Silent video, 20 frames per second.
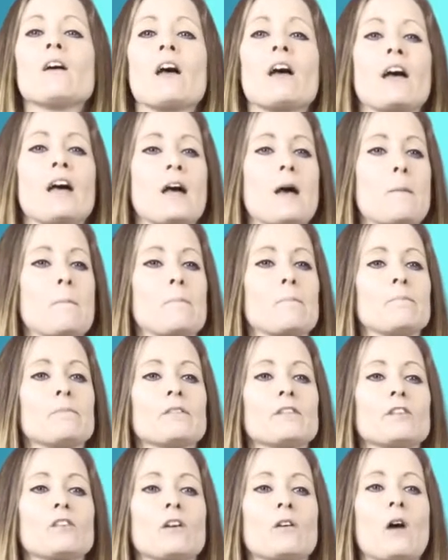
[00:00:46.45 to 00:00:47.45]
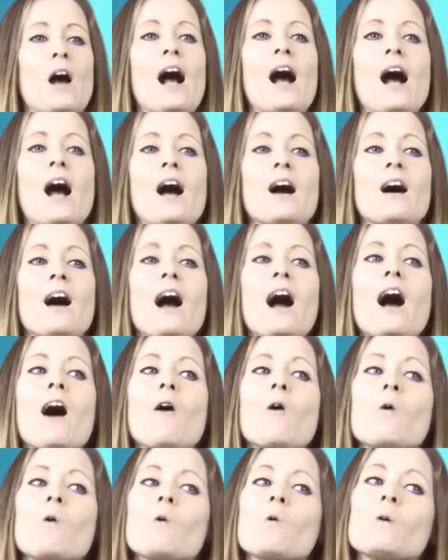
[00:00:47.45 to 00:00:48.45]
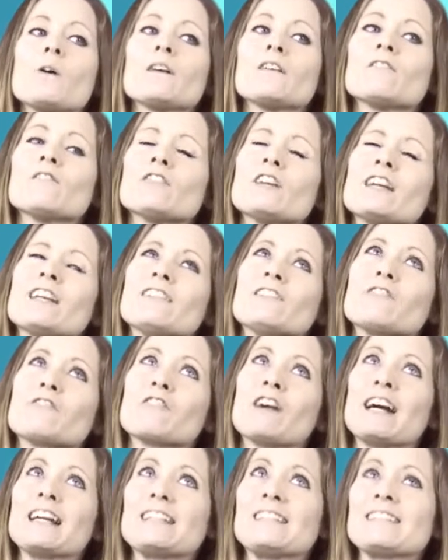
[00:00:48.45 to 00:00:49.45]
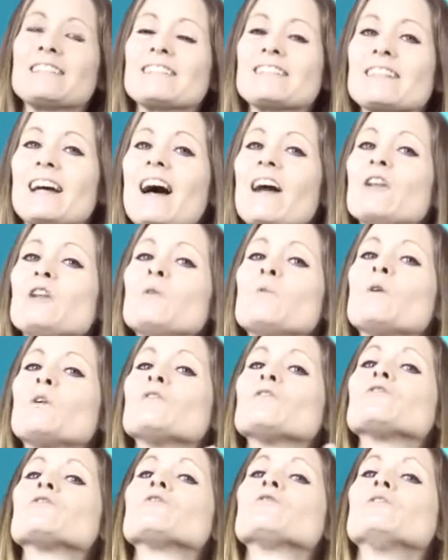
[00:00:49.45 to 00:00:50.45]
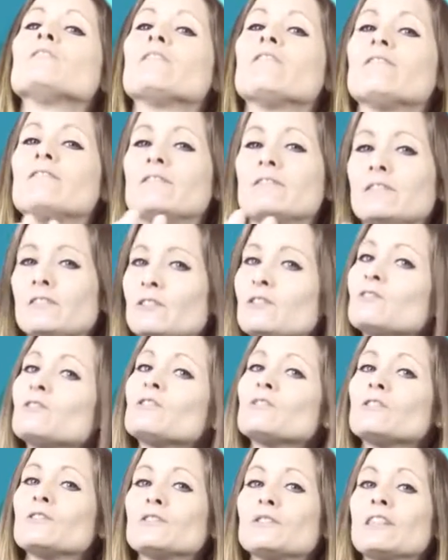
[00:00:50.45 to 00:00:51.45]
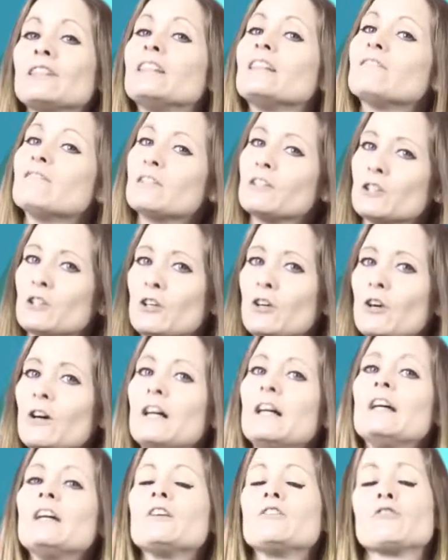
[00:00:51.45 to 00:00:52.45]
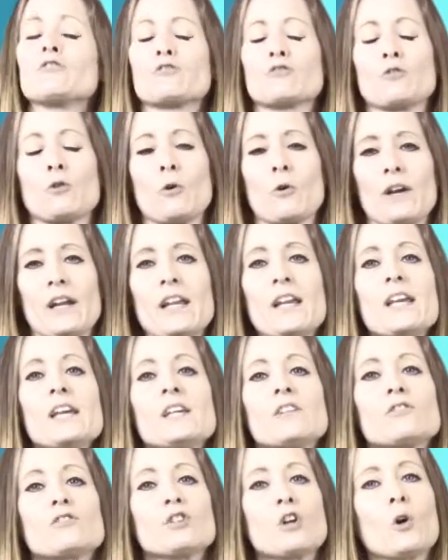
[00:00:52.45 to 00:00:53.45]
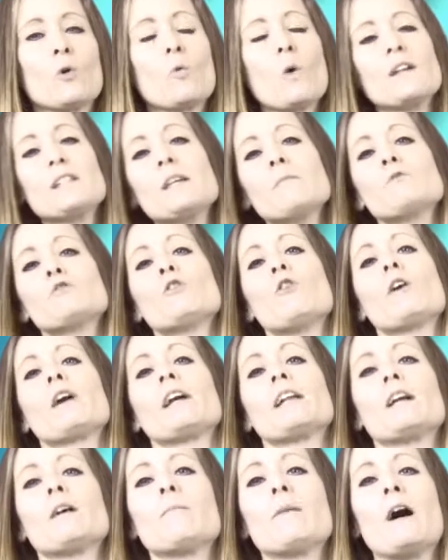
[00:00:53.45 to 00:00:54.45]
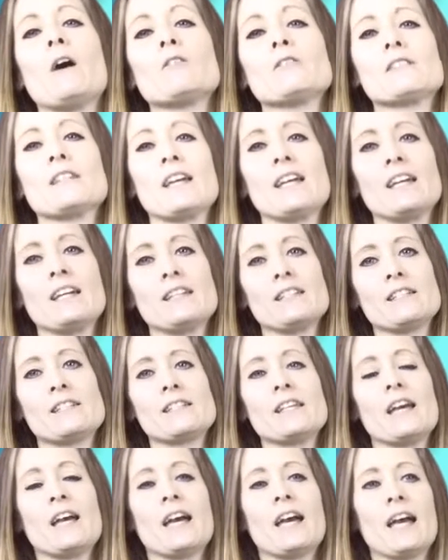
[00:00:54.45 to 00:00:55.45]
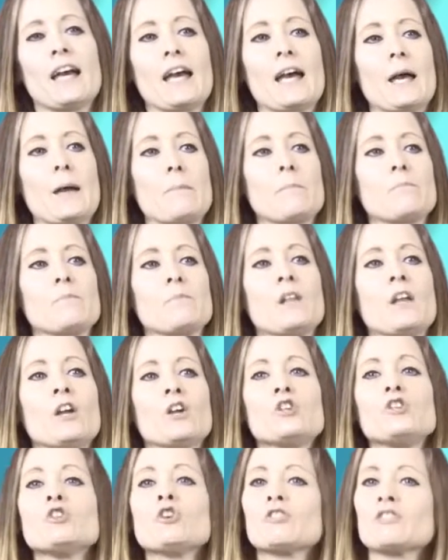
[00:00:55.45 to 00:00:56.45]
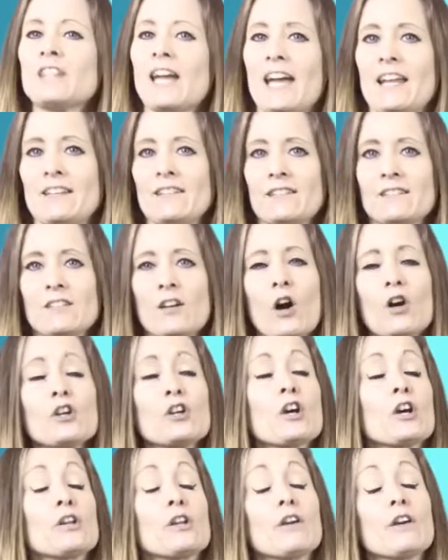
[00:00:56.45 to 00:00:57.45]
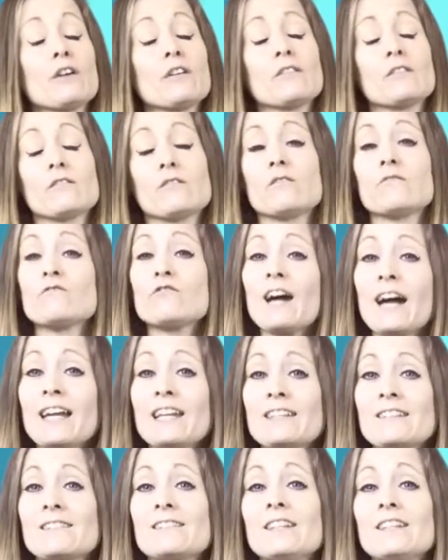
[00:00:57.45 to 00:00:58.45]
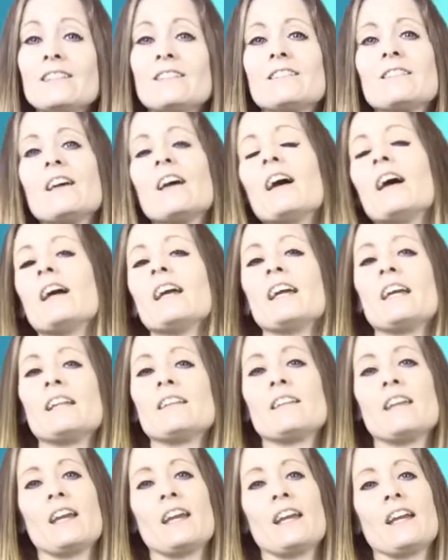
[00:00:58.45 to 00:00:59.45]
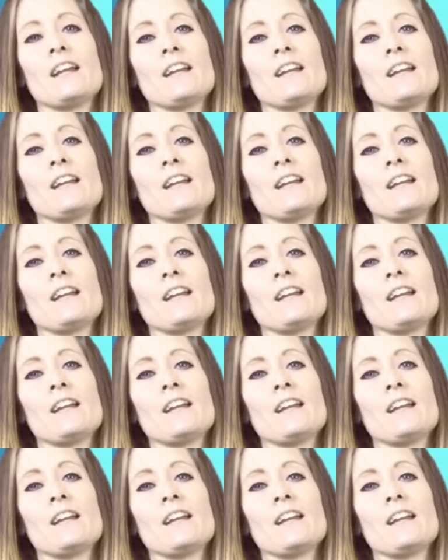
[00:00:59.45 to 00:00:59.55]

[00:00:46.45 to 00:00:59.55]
how in the writing style you want to deliver your story. So what I'm talking about is your tense. Are you gonna write this in